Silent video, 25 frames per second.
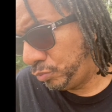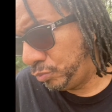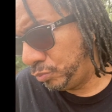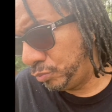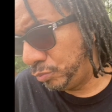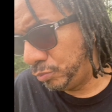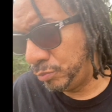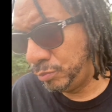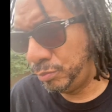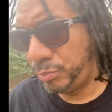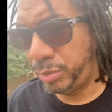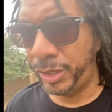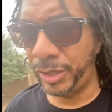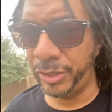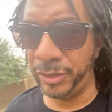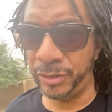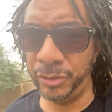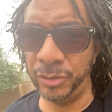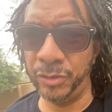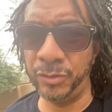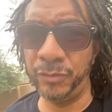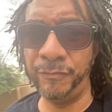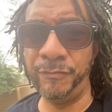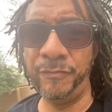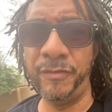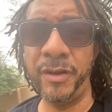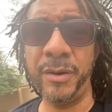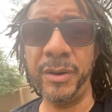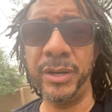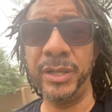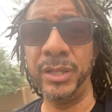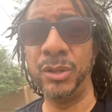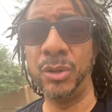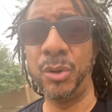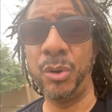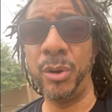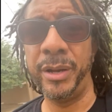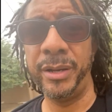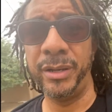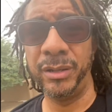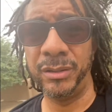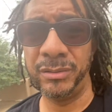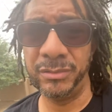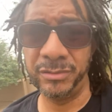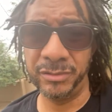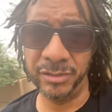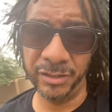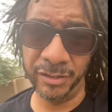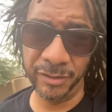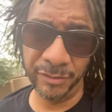but you're very
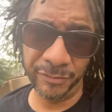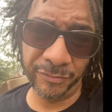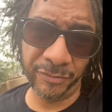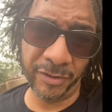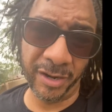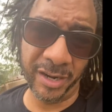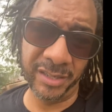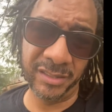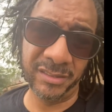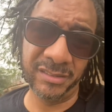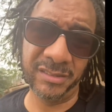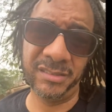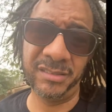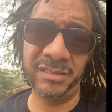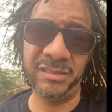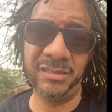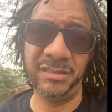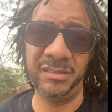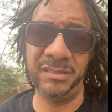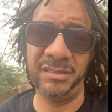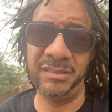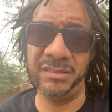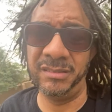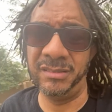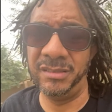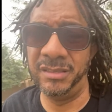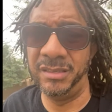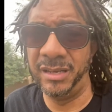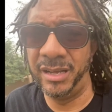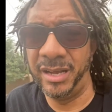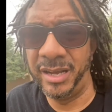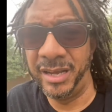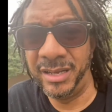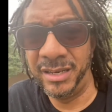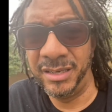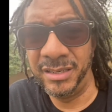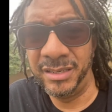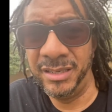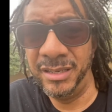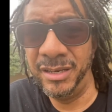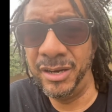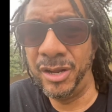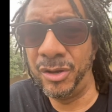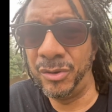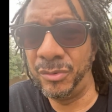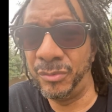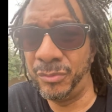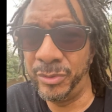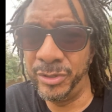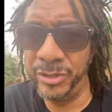loyal to your friends. And, you
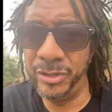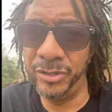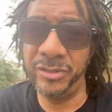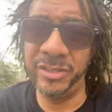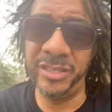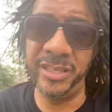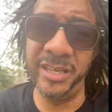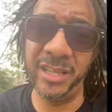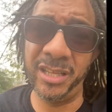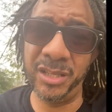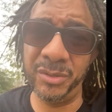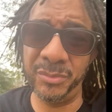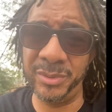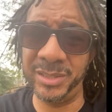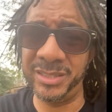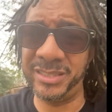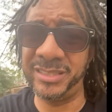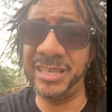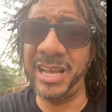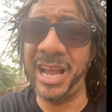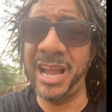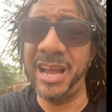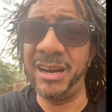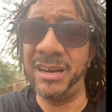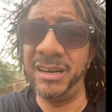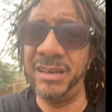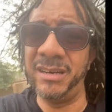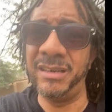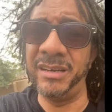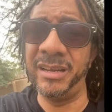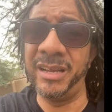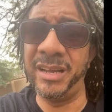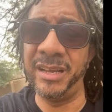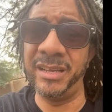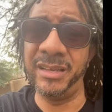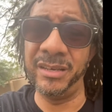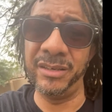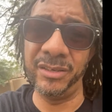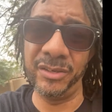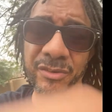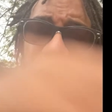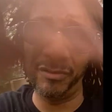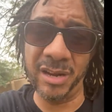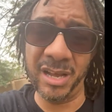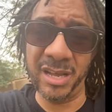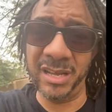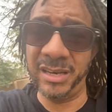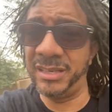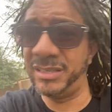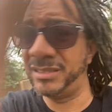know, when you're dealing with Saturn and
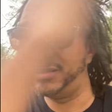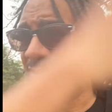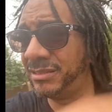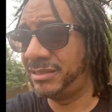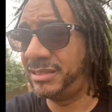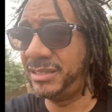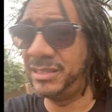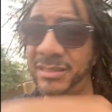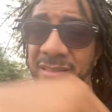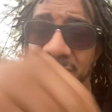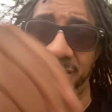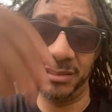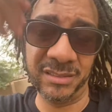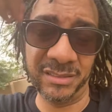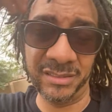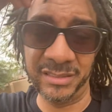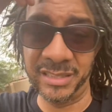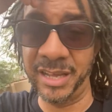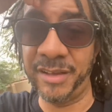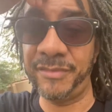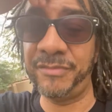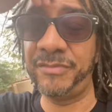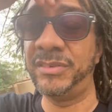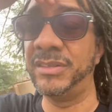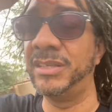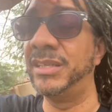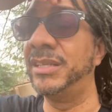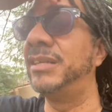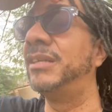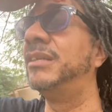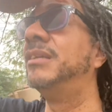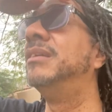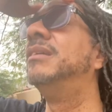Uranus, this is definitely